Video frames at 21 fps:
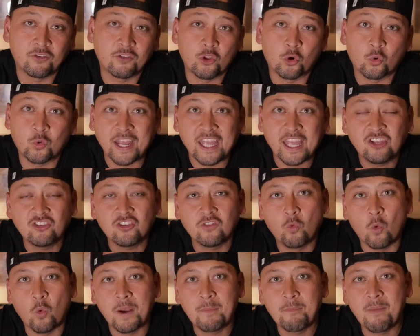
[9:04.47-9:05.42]
for the range
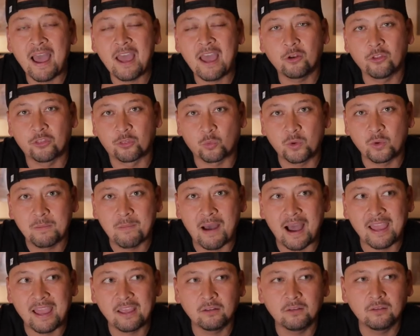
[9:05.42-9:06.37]
of 1 mile to 3
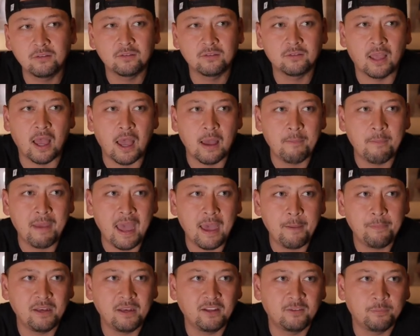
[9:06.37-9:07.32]
miles, I'm
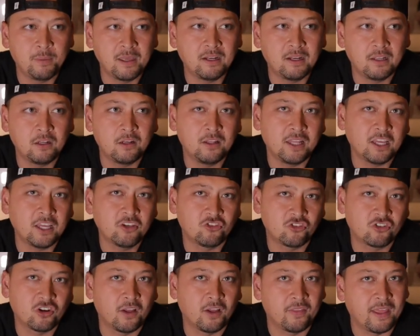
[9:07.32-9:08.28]
happy to spend a little
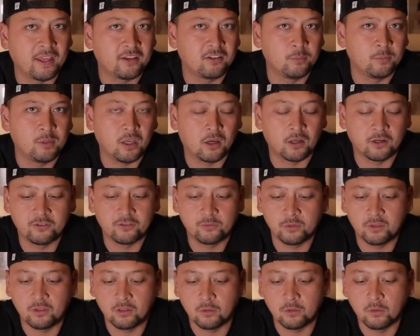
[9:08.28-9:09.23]
extra on that, to be honest
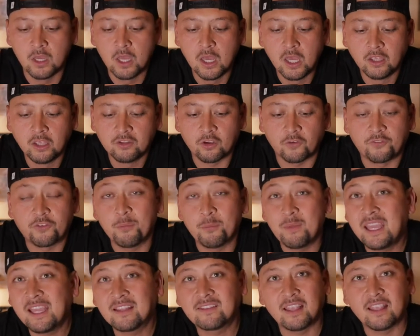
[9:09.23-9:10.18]
with you. So for
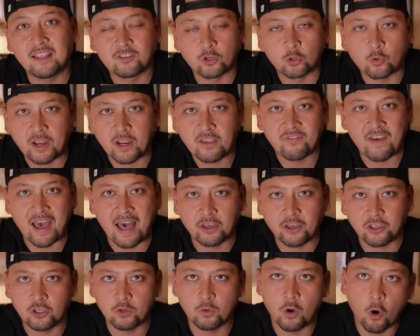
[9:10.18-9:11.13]
me, it's a great
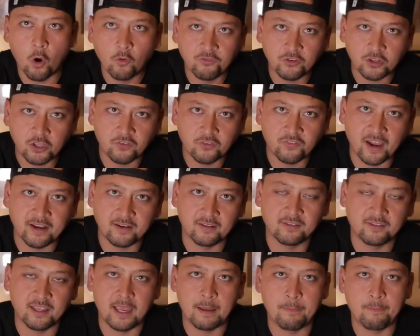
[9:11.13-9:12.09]
value. Hopefully you find the
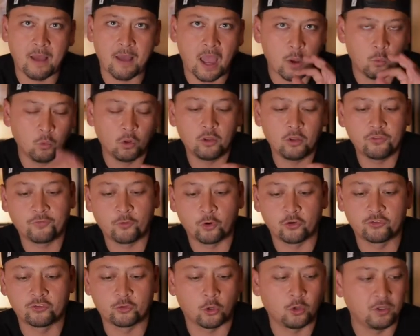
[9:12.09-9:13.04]
same. I will, of
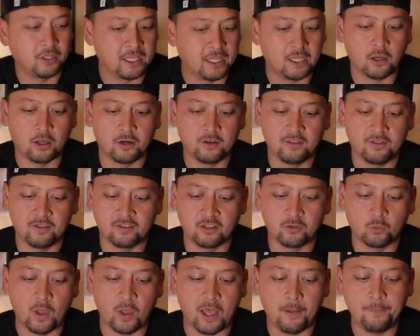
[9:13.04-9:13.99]
course, throw a link onto this
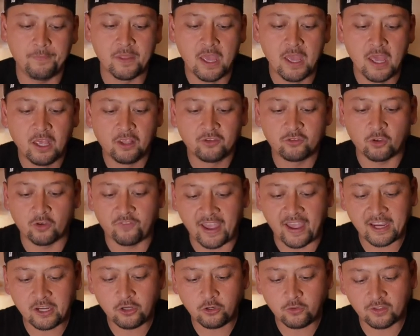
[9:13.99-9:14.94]
as well. So if
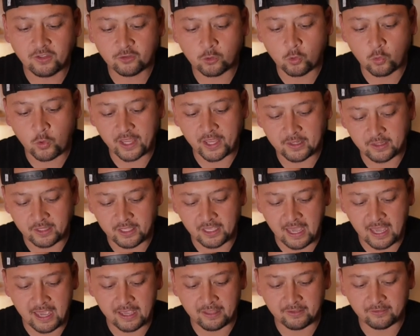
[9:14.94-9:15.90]
I can do this quickly,
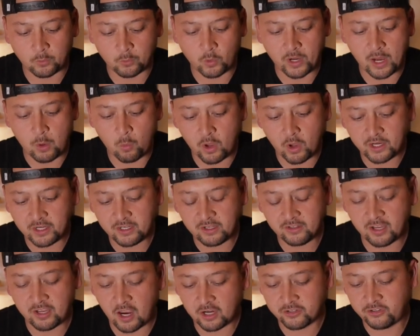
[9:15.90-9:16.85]
guys, what I wanted to
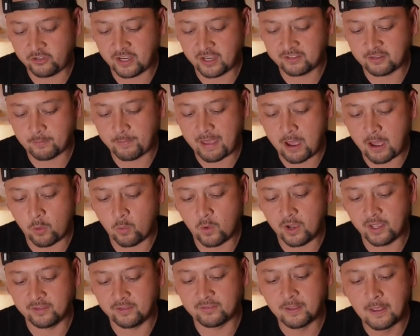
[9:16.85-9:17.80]
talk to you guys about
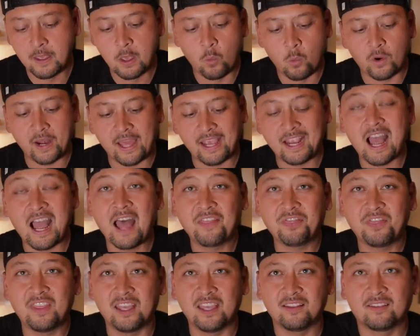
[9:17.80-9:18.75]
was when I
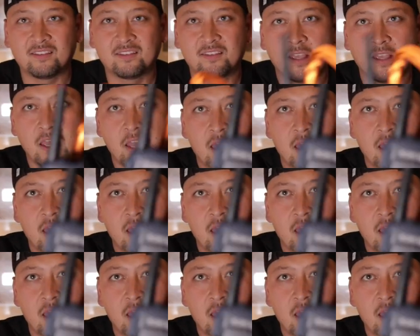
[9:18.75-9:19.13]
got this,